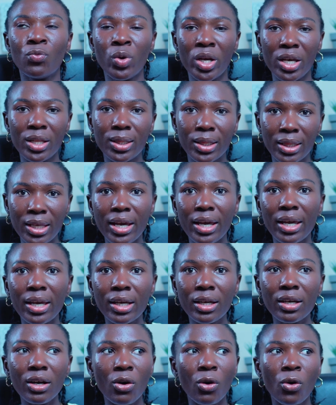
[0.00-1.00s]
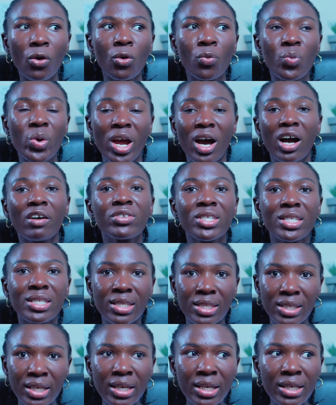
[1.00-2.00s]
we think, or we have
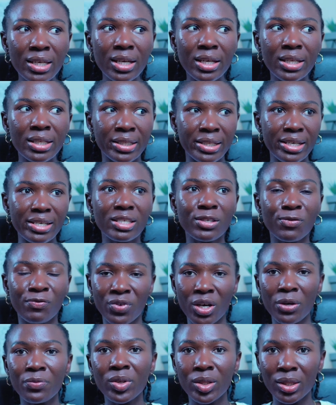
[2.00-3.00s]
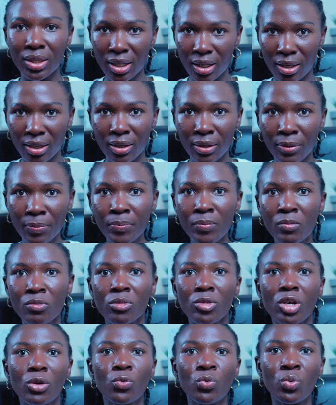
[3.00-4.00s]
seen this very thing
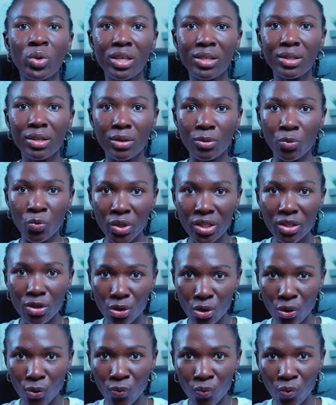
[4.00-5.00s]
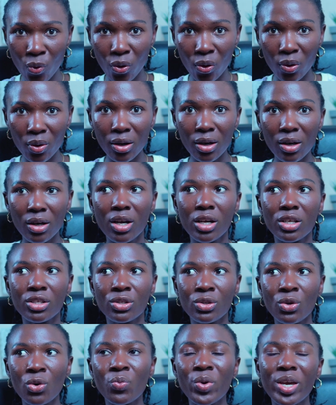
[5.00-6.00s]
with your work,
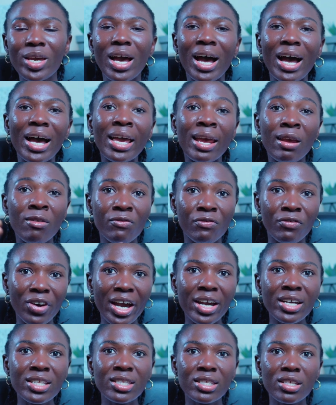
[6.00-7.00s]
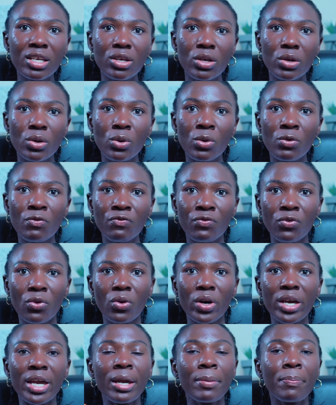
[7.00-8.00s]
so we are inviting you
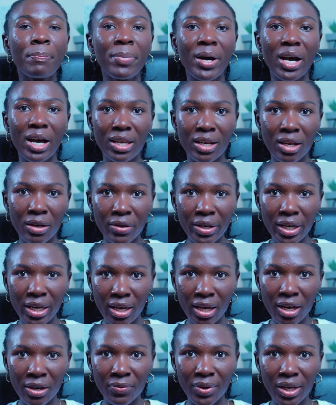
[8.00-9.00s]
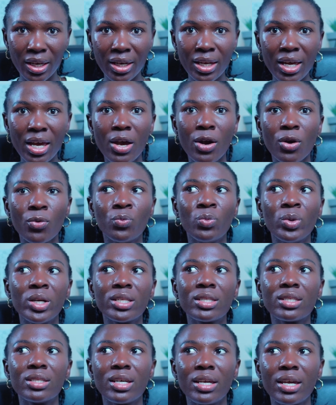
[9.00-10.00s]
for a panel hearing
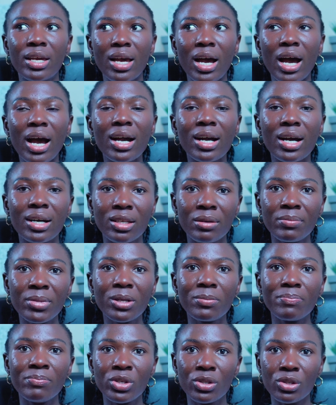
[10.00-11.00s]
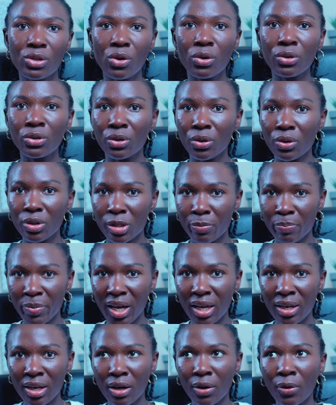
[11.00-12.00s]
with the academic misconduct
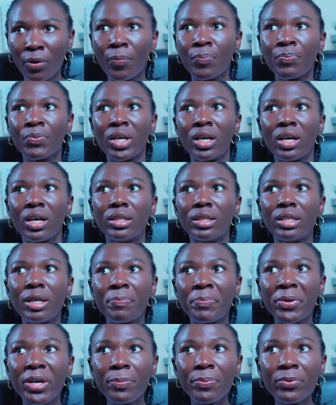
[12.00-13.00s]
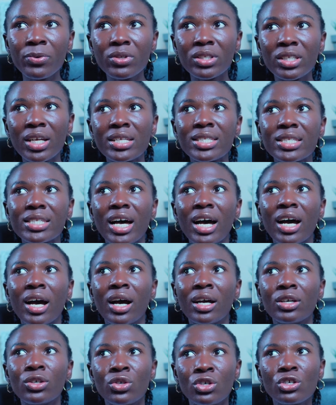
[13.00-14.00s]
panel. The people that
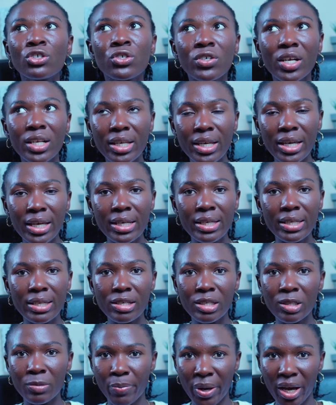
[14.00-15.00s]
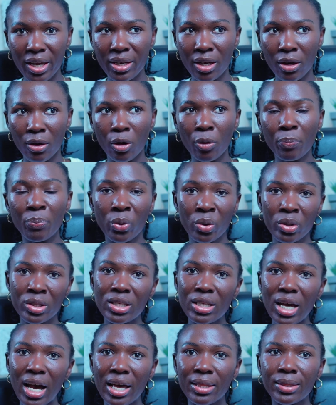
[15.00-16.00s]
are usually in this panel,
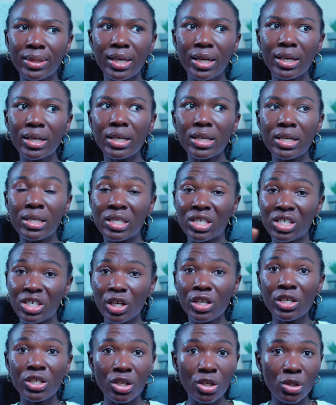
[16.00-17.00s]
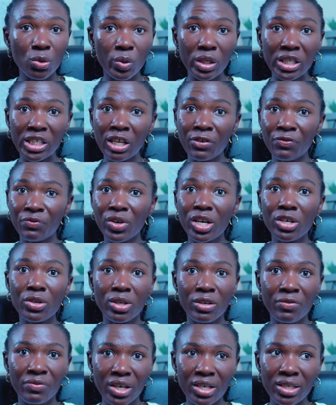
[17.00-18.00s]
but I think it changes with different
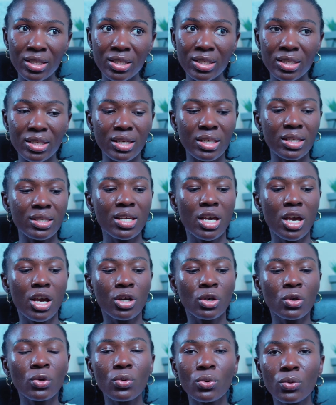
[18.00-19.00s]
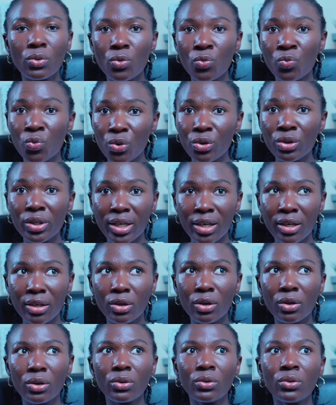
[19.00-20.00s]
universities, would
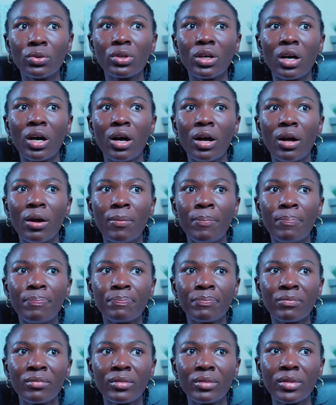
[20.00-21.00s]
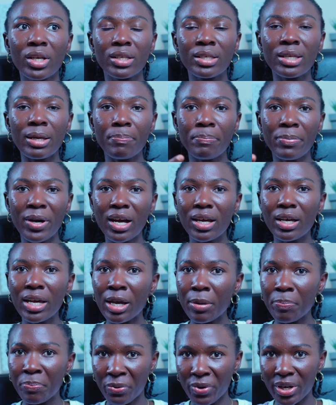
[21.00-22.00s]
include
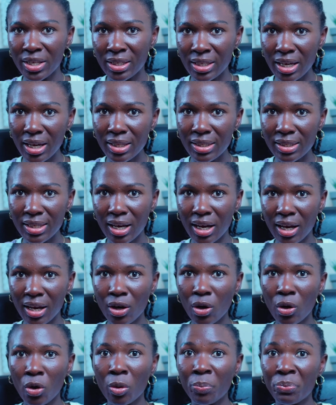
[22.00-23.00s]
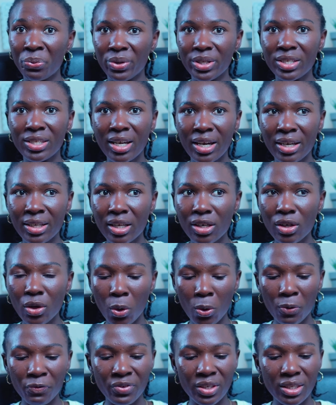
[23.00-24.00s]
a presenter or presiding
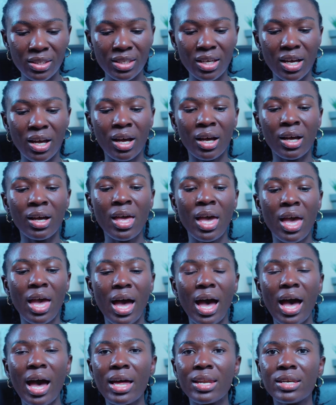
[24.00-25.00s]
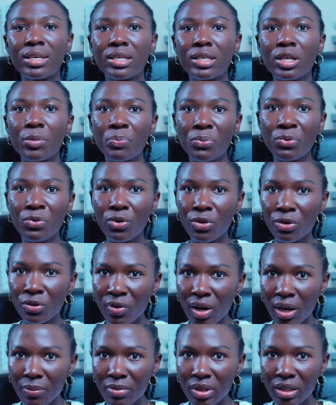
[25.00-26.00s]
officer and the
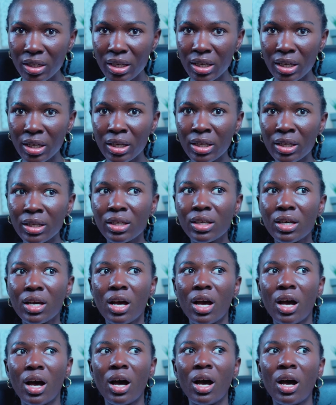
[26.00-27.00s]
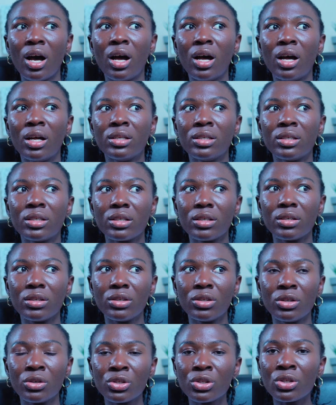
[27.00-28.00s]
program lead, and
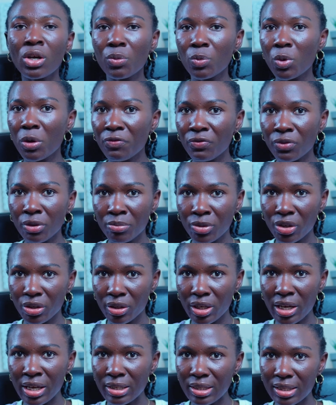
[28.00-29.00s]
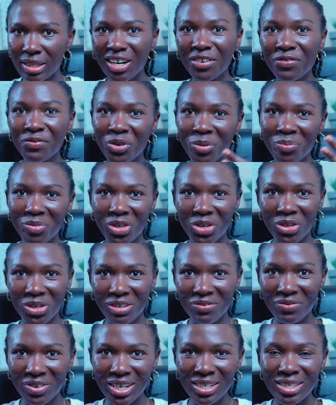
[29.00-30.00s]
you know, someone from a staff from the
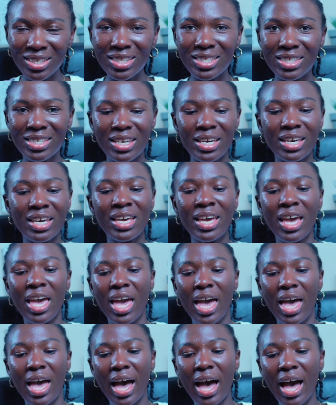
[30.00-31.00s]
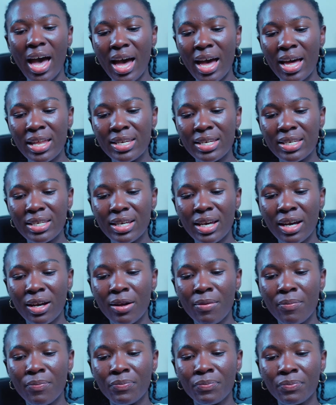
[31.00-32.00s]
university, and
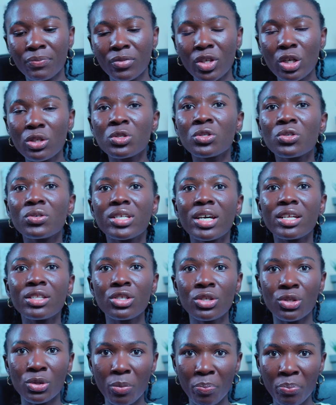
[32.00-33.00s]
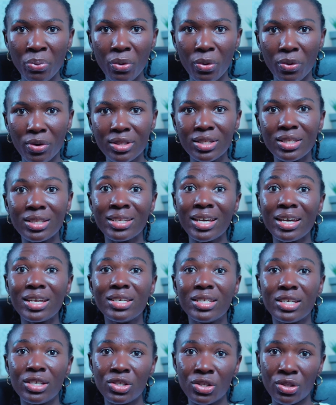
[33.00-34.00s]
student support,
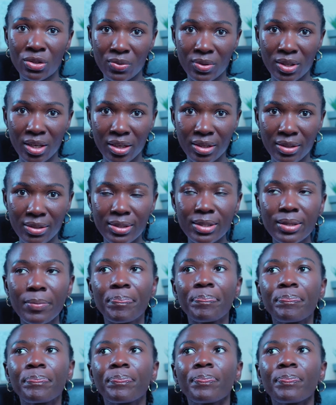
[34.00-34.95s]
then the student.